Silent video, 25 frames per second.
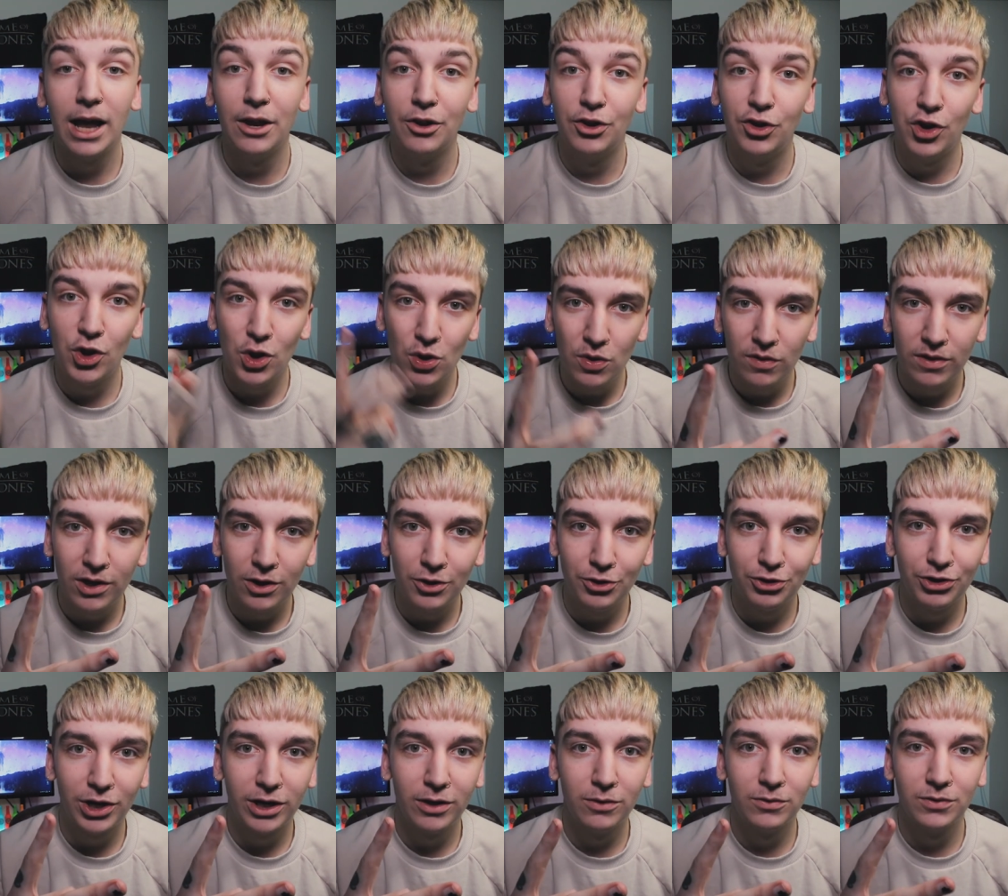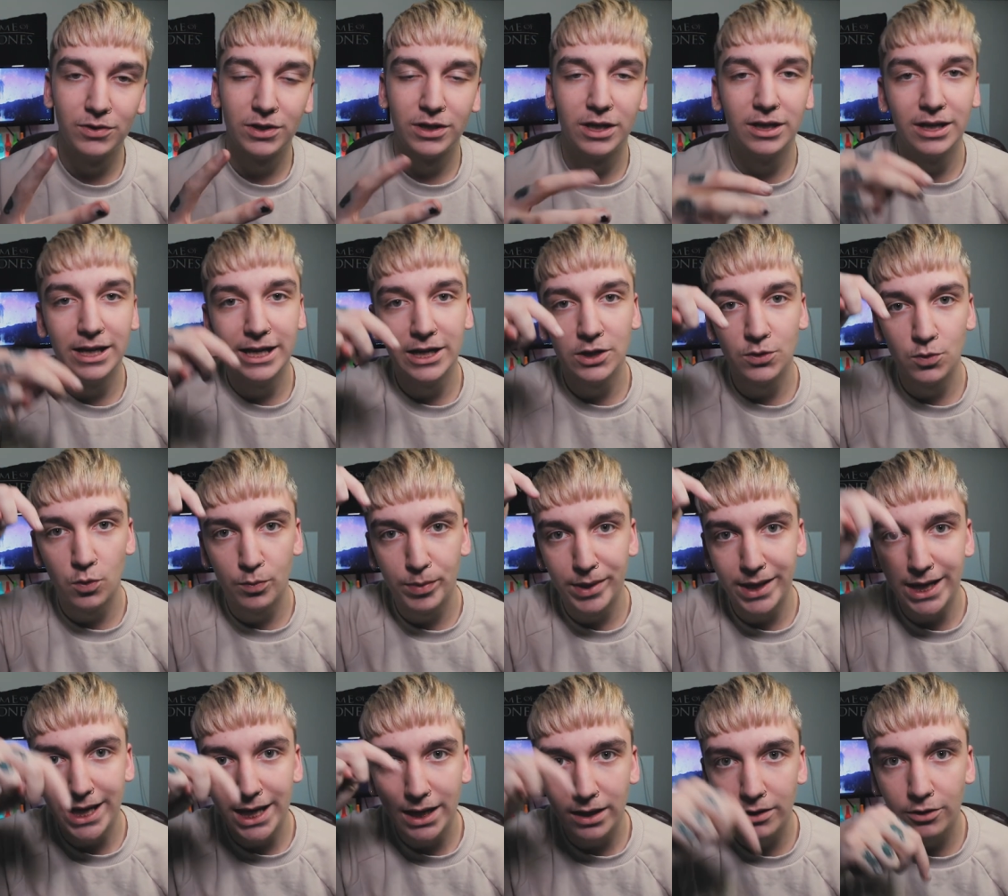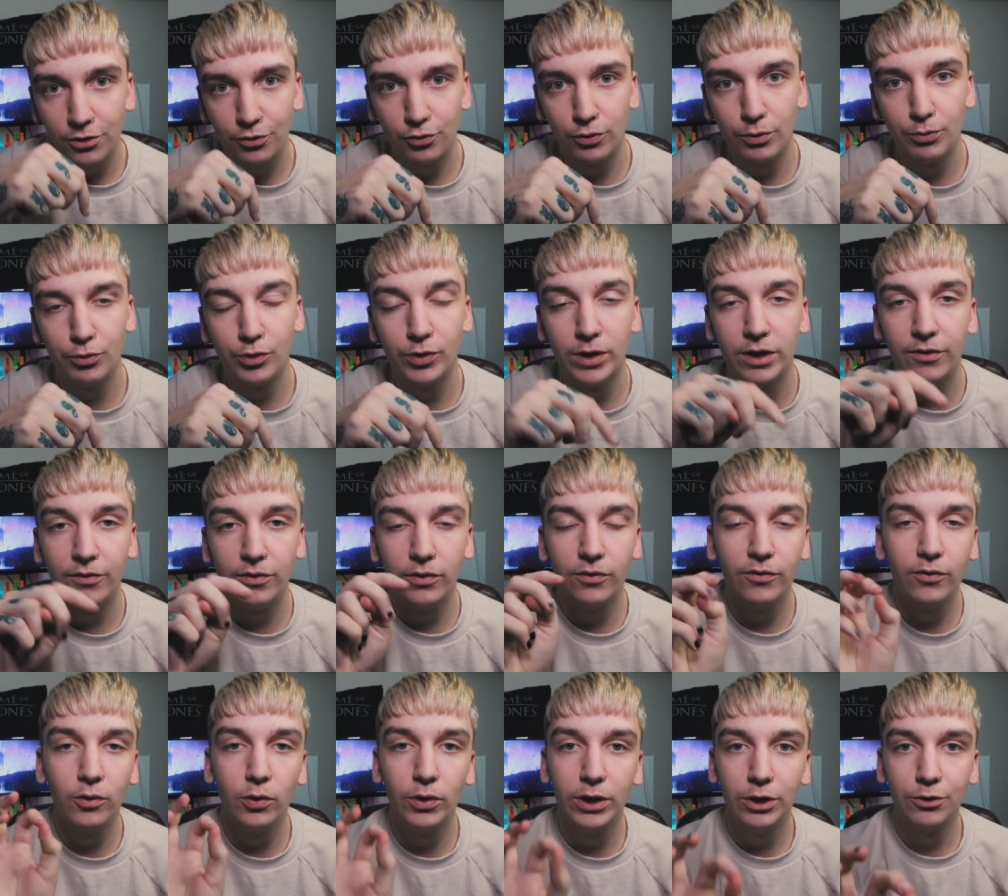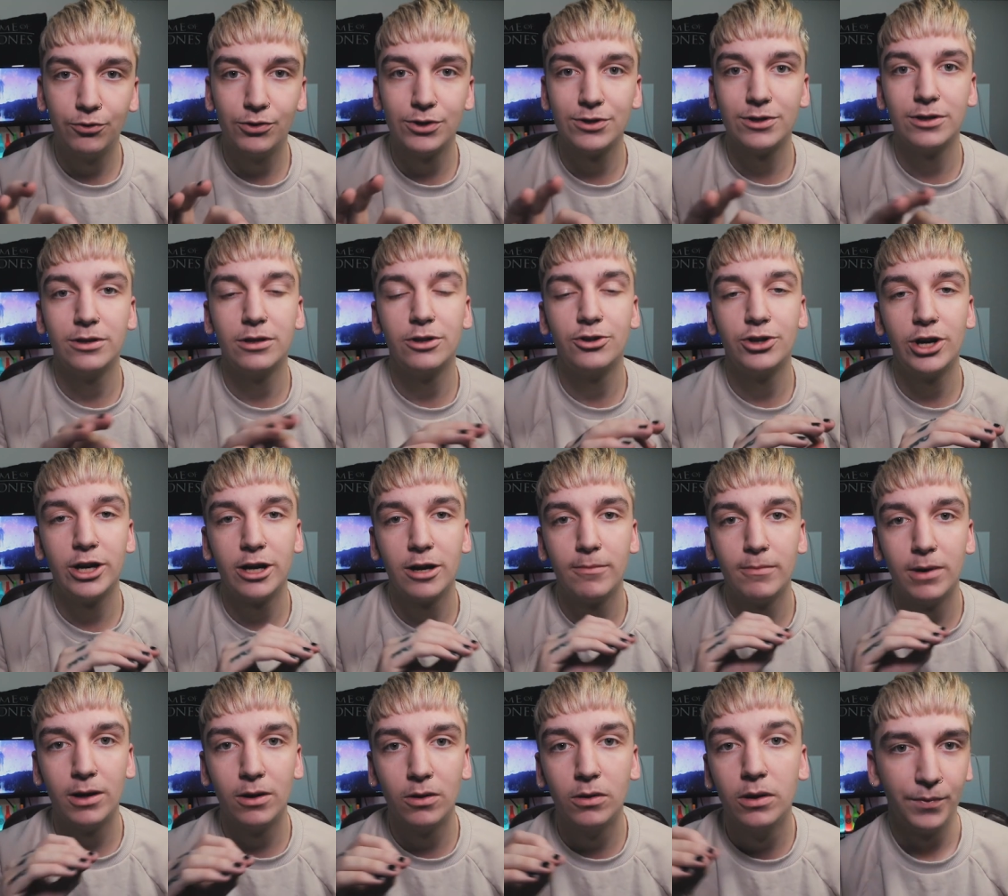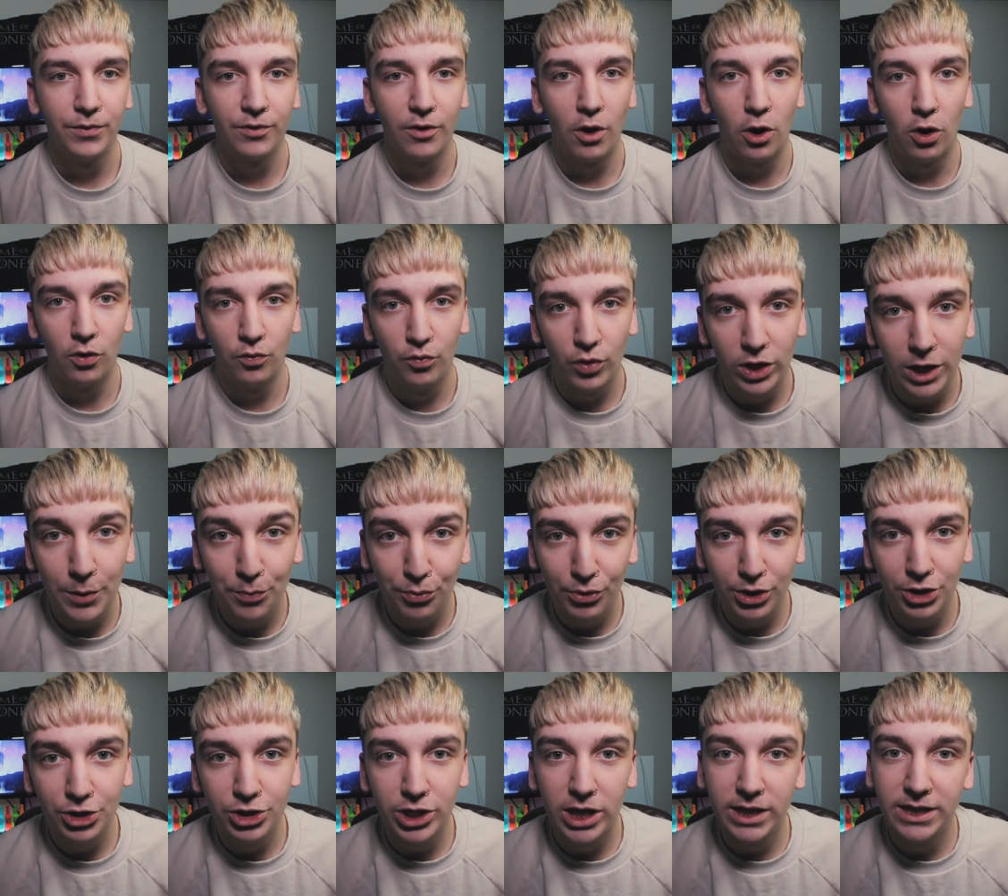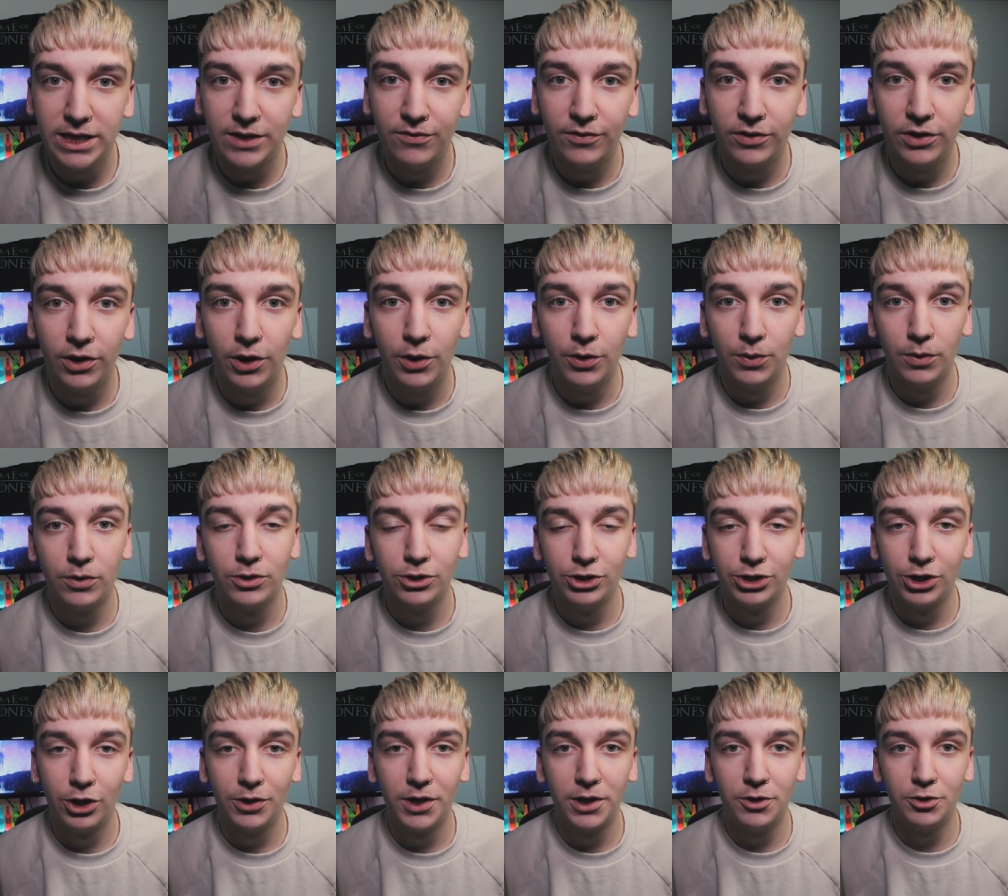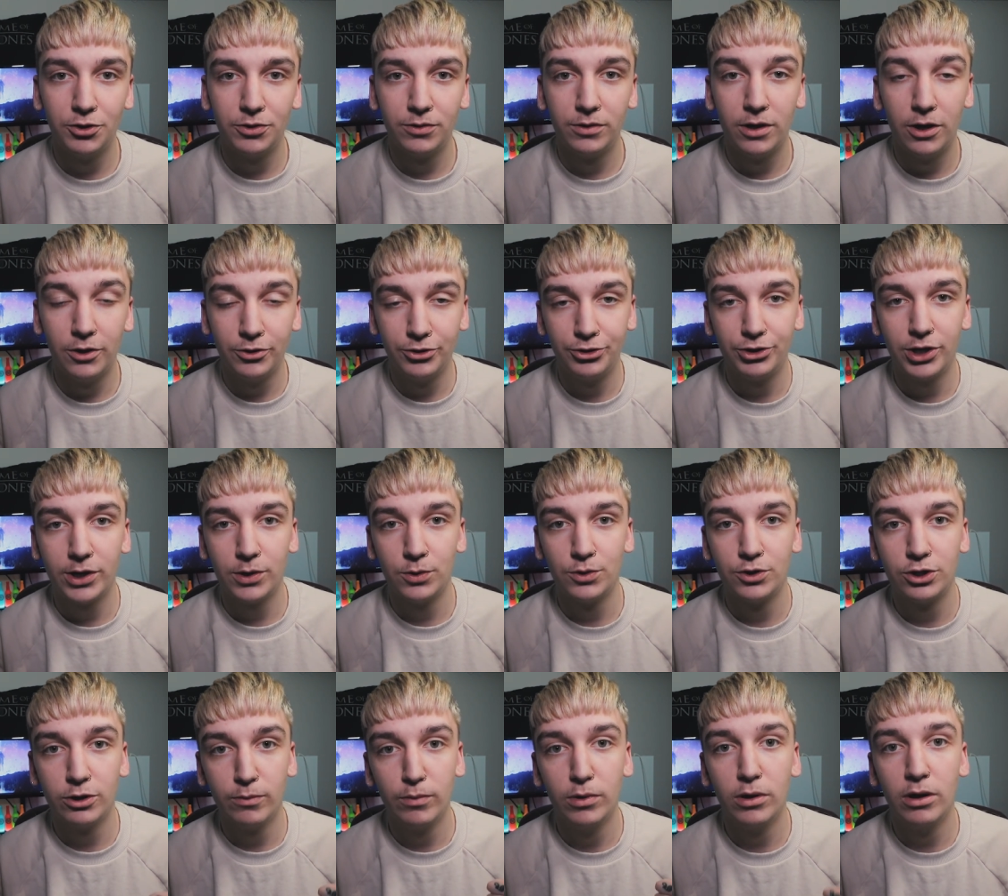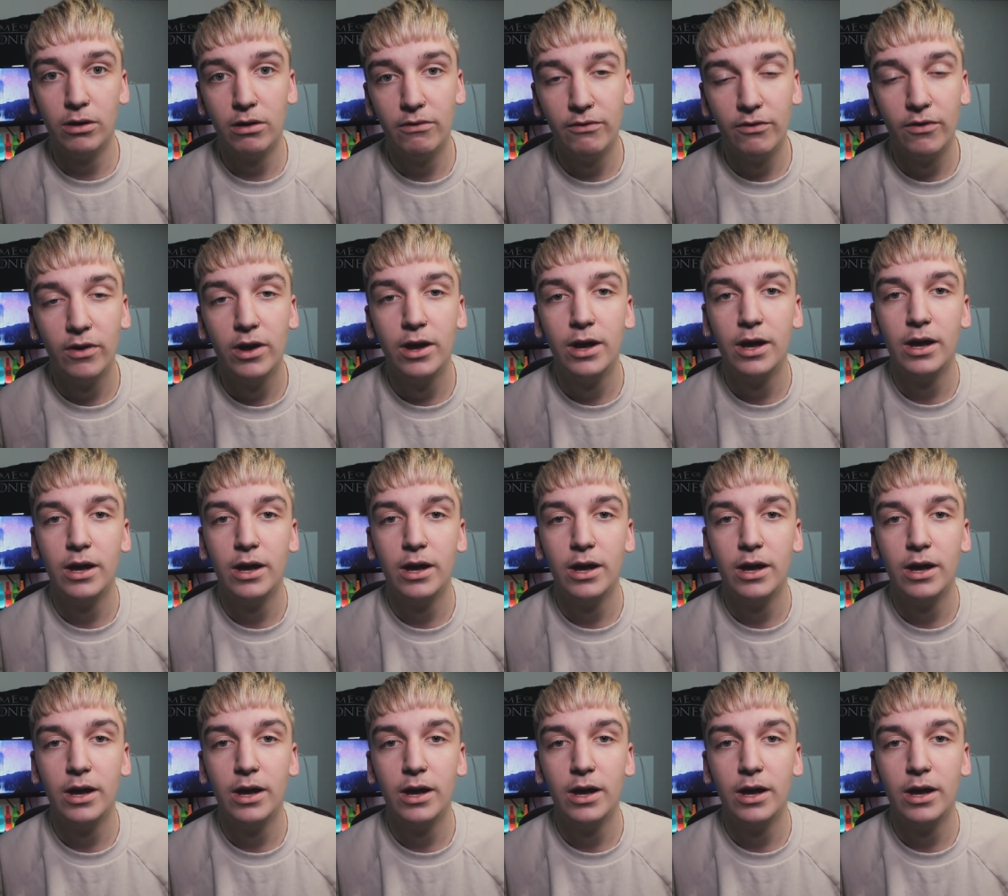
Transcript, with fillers: And two of those channels, links will be in the description if you feel interested to check them out. So I'll really appreciate it if you go and show those, those channels some love.